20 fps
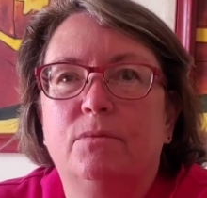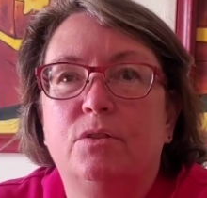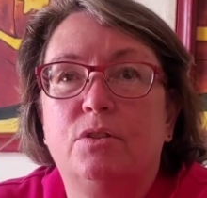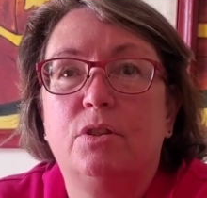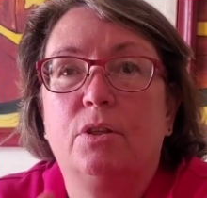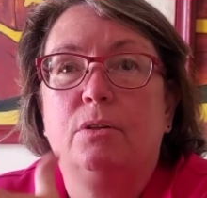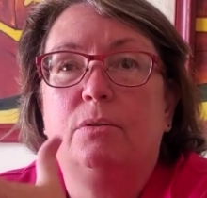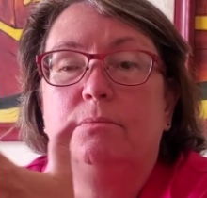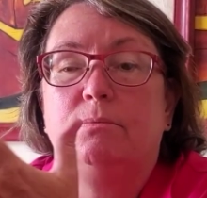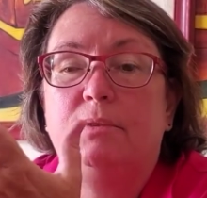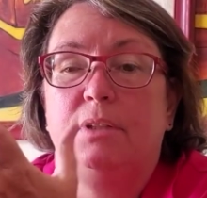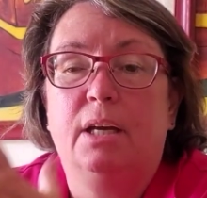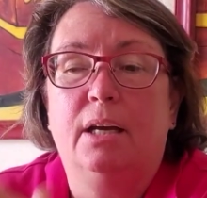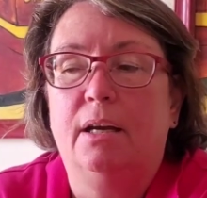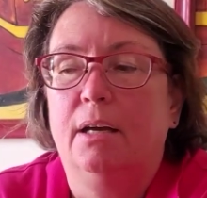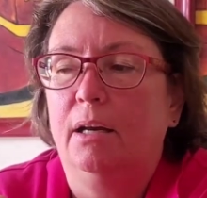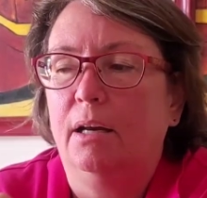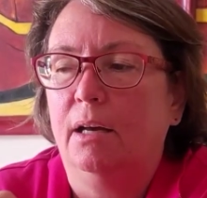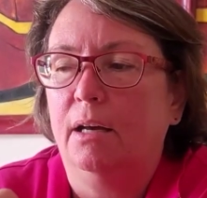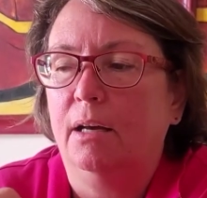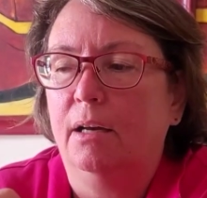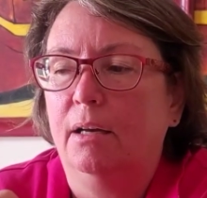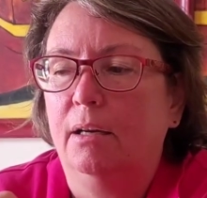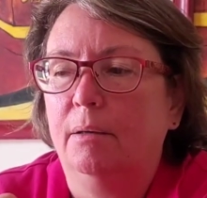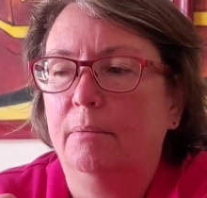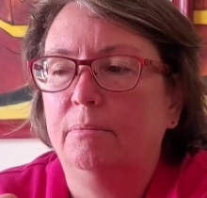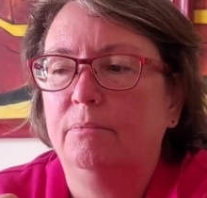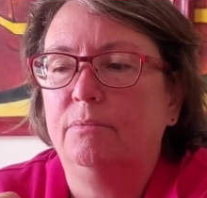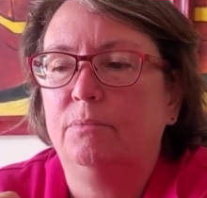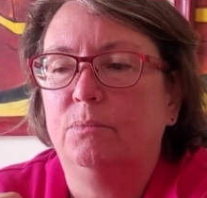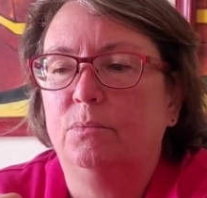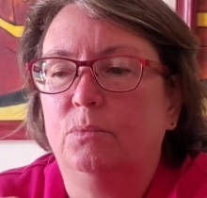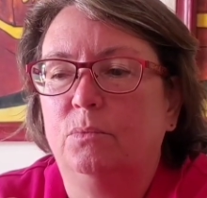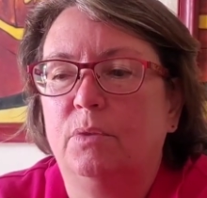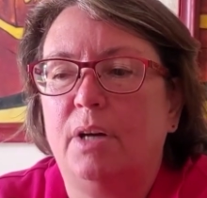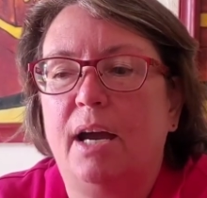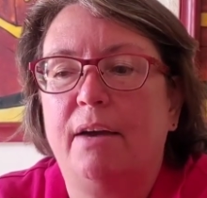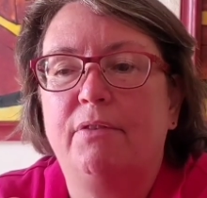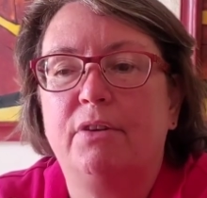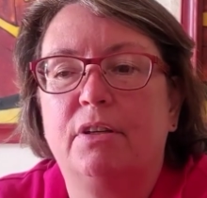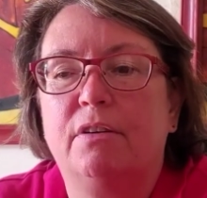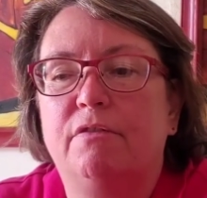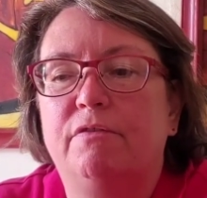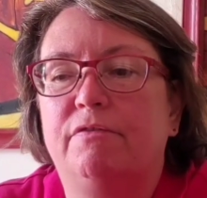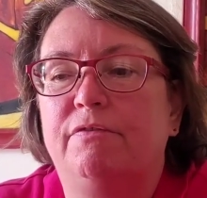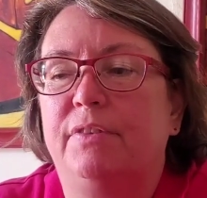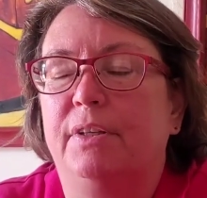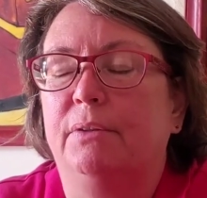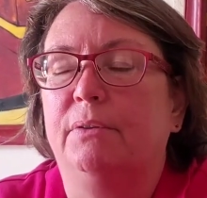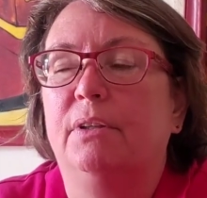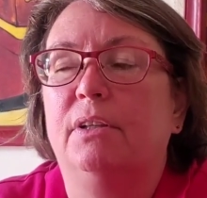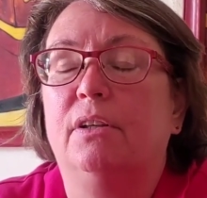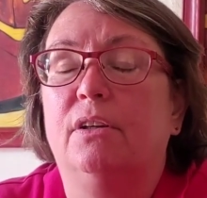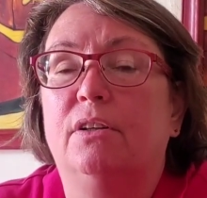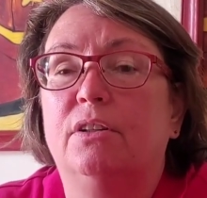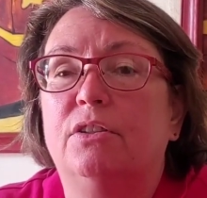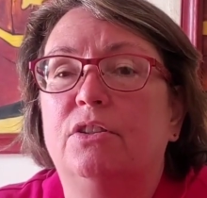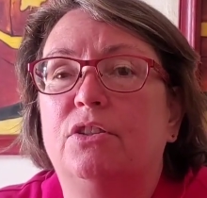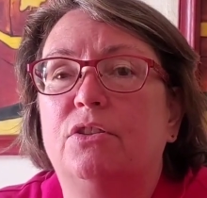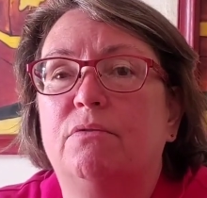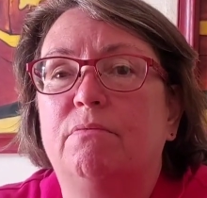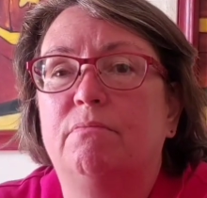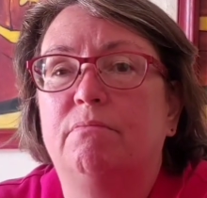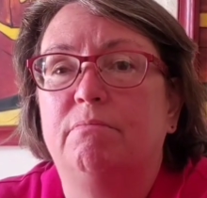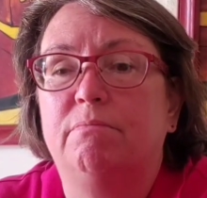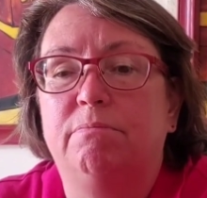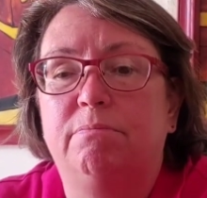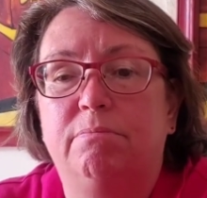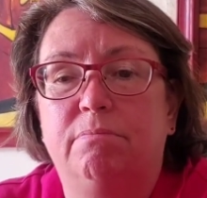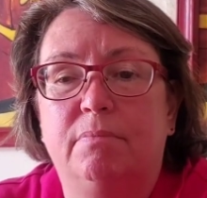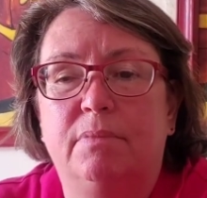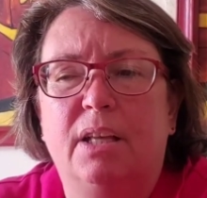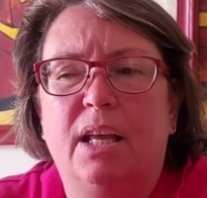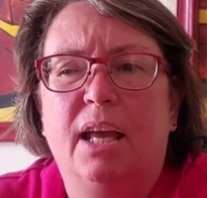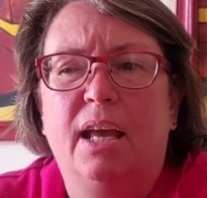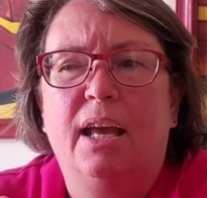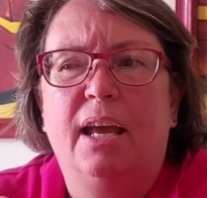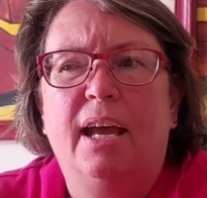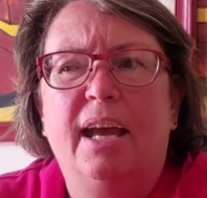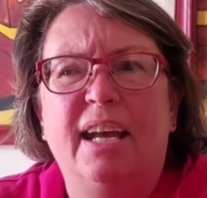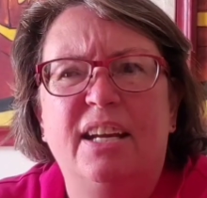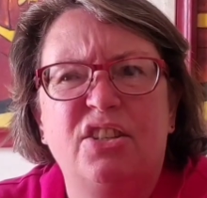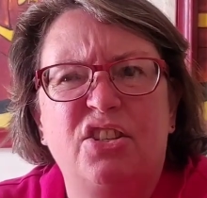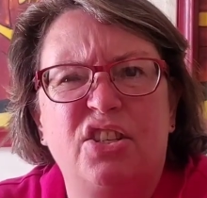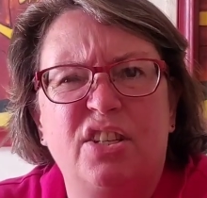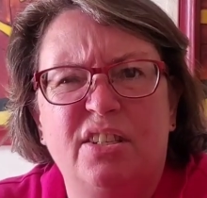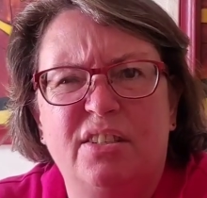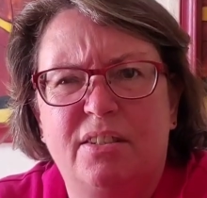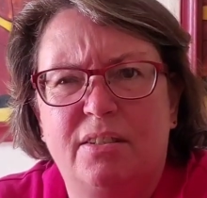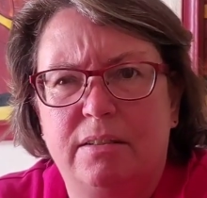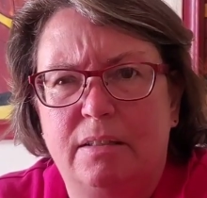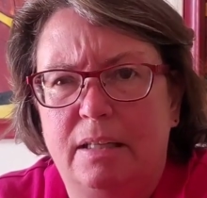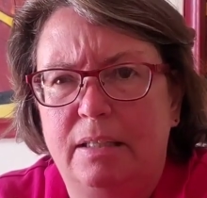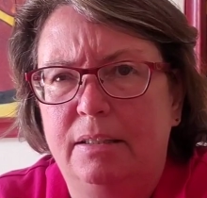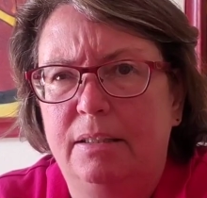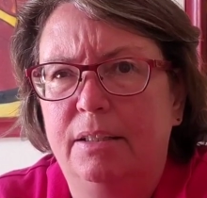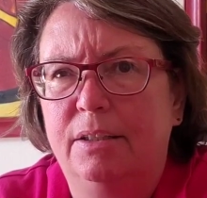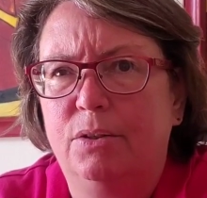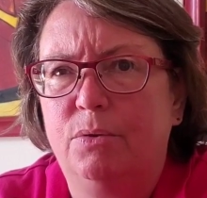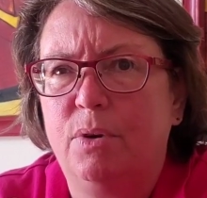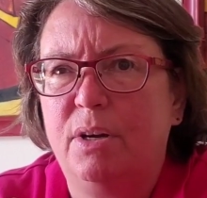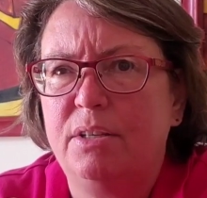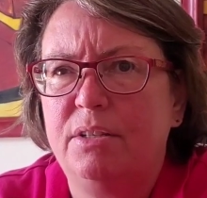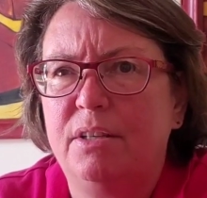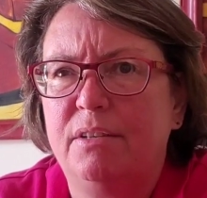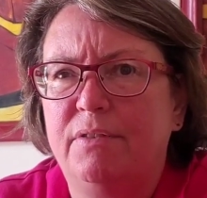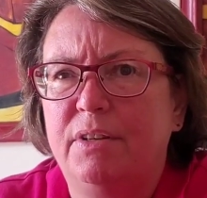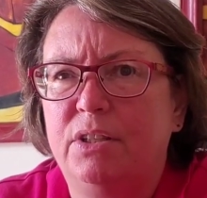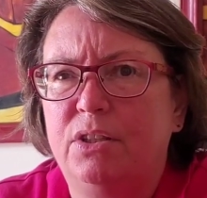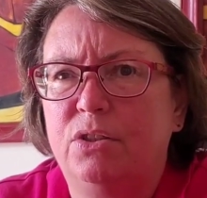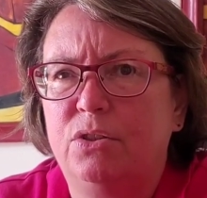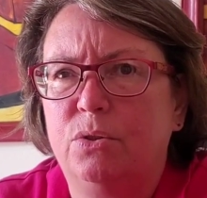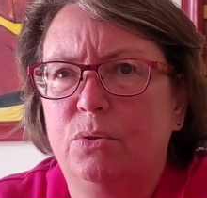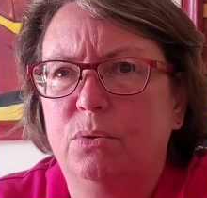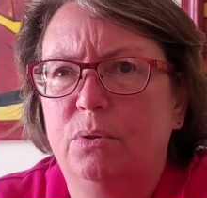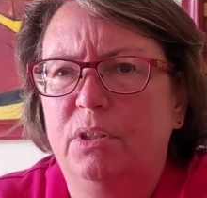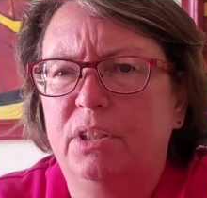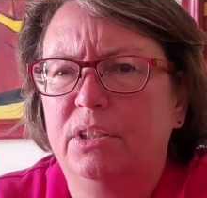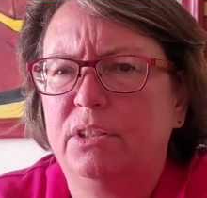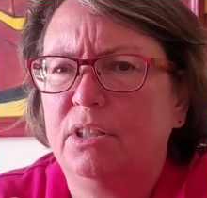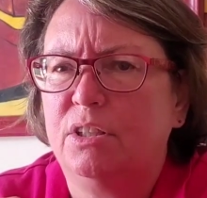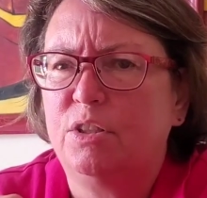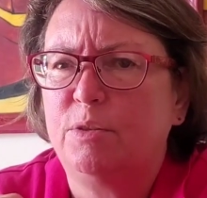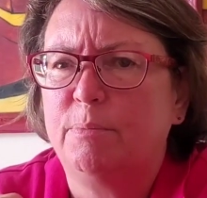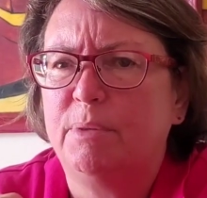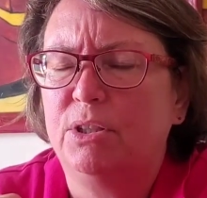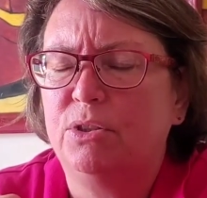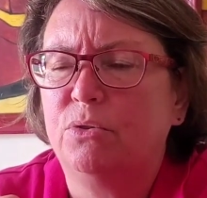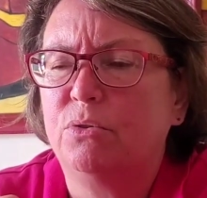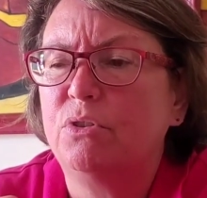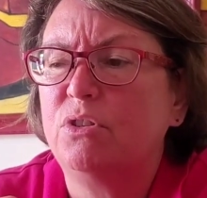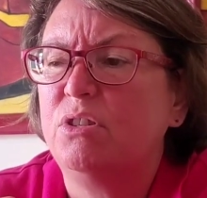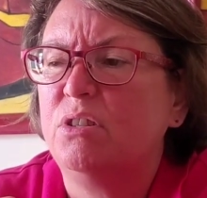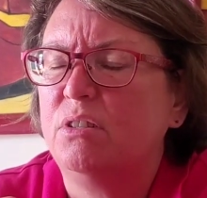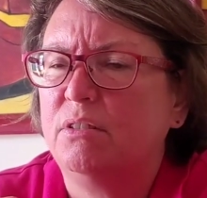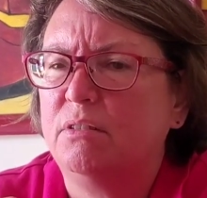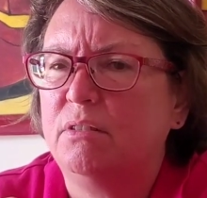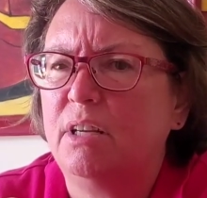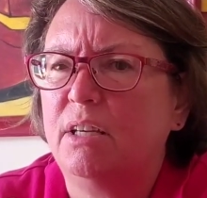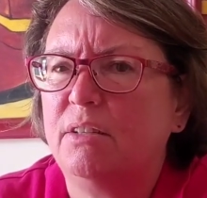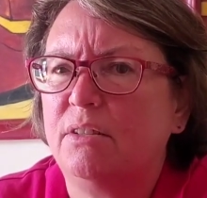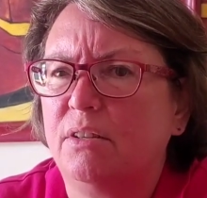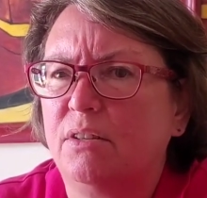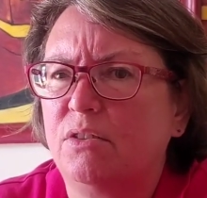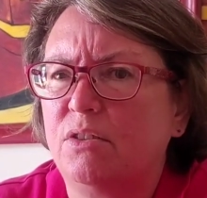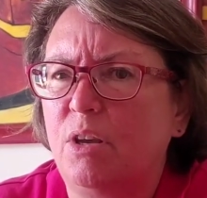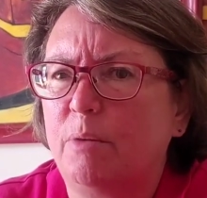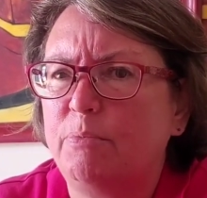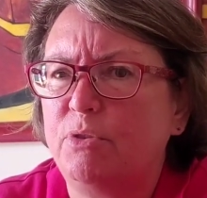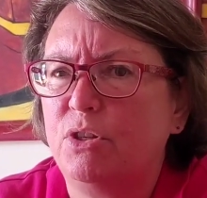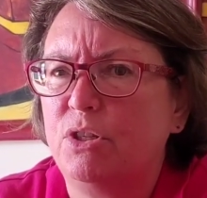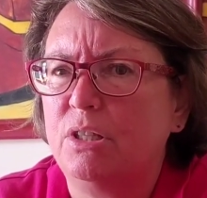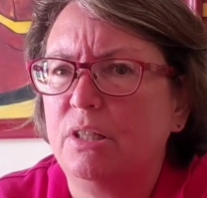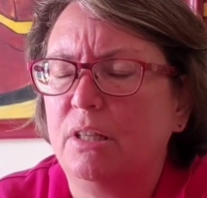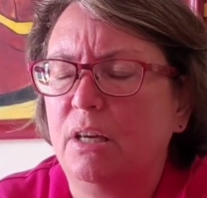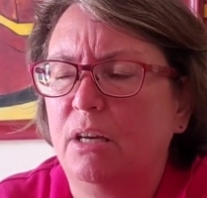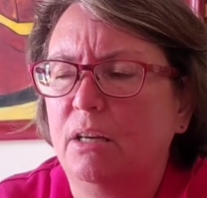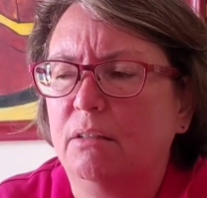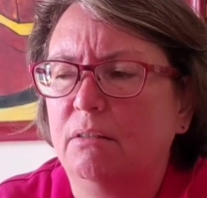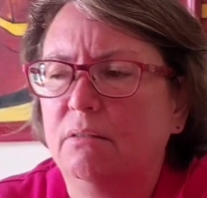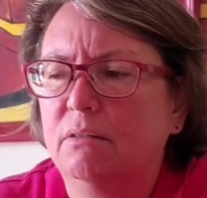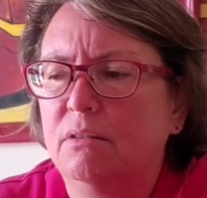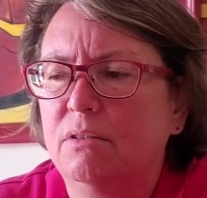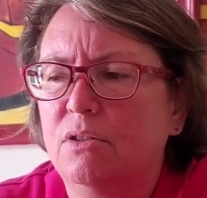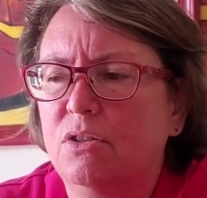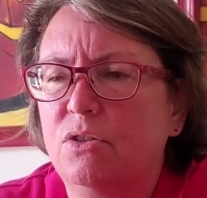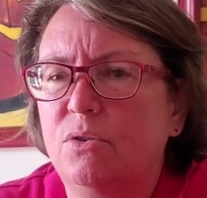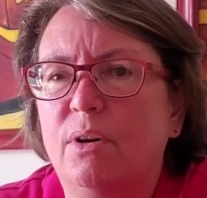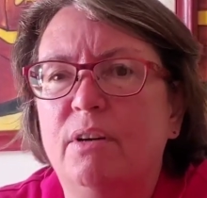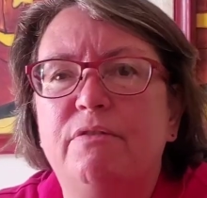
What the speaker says: So yeah, having a very large, and she is slightly aggressive at the door. You touch my door, she takes exception to that. So